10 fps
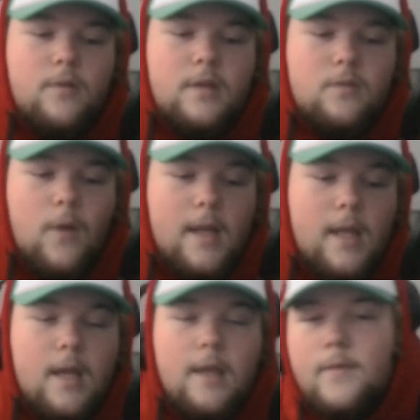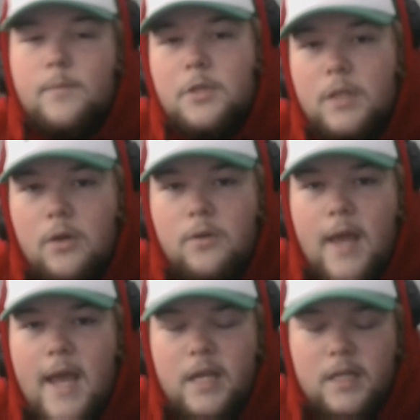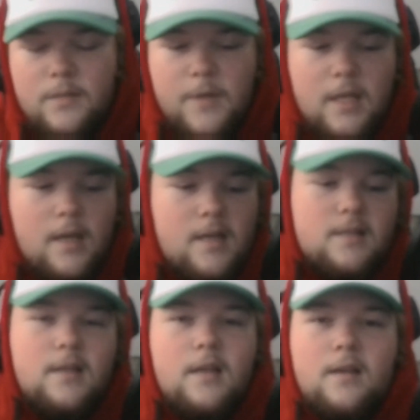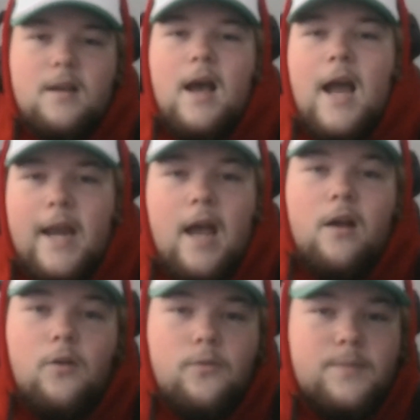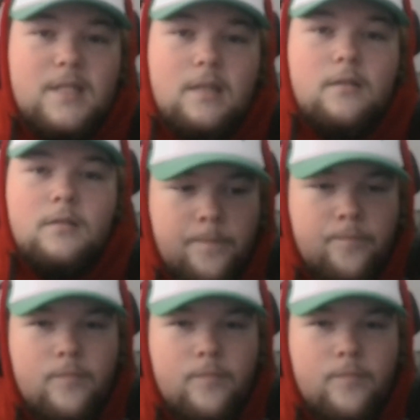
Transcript: The reason why I can't give it below that is because I got hope still.